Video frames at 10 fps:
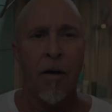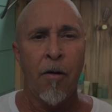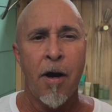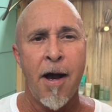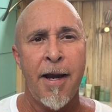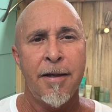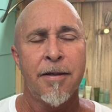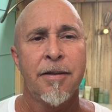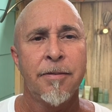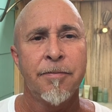All right,
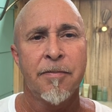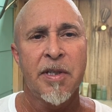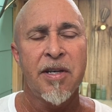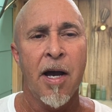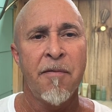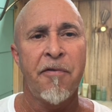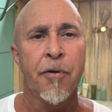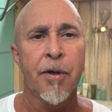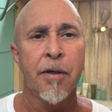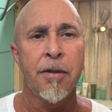time
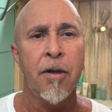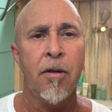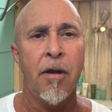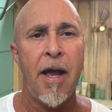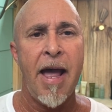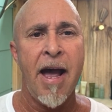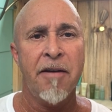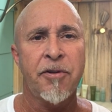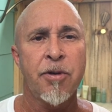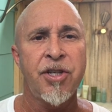for a little
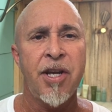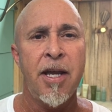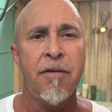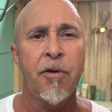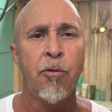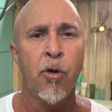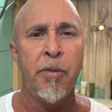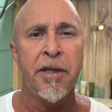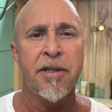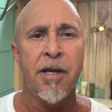aftershave
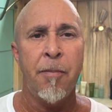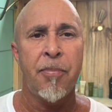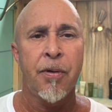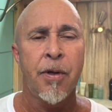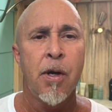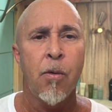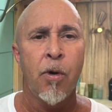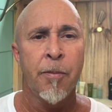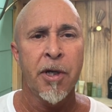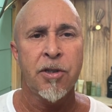grooming tip.
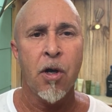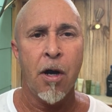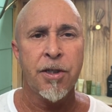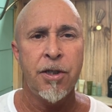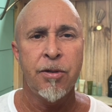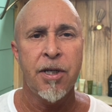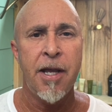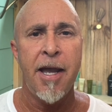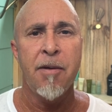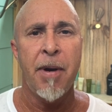What I'm going to talk to you
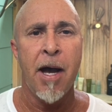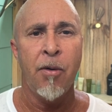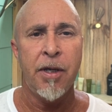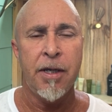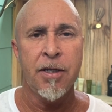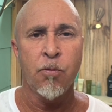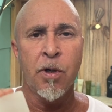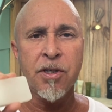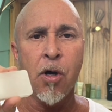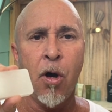today about is
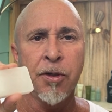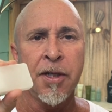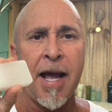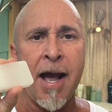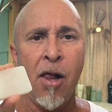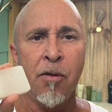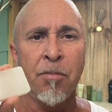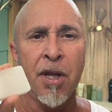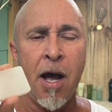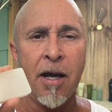what's called an alum
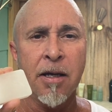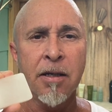block.